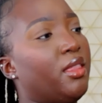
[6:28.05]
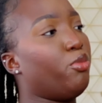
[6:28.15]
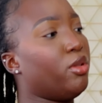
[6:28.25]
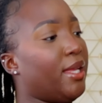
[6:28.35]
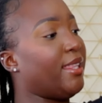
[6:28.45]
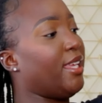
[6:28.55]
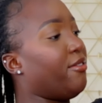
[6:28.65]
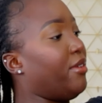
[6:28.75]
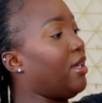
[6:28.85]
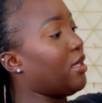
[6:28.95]
Moonlight
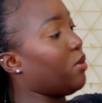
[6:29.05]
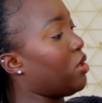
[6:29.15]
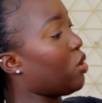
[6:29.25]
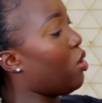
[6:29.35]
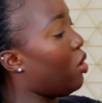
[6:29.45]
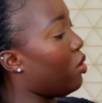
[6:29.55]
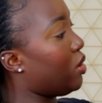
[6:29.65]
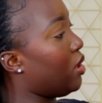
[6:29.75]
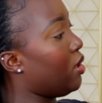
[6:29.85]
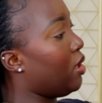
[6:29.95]
Navy, that's what it's
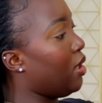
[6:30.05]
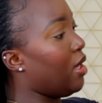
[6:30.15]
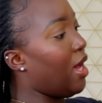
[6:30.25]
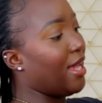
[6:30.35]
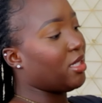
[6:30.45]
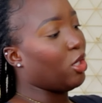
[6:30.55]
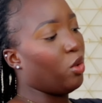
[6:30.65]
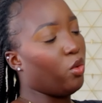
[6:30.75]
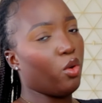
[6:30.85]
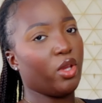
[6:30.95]
called. Has a
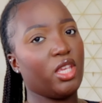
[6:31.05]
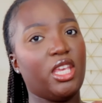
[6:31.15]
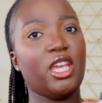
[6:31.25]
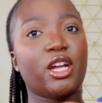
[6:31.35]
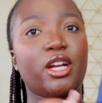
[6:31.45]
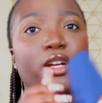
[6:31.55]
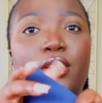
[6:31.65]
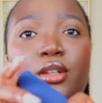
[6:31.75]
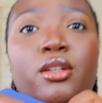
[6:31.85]
logo here.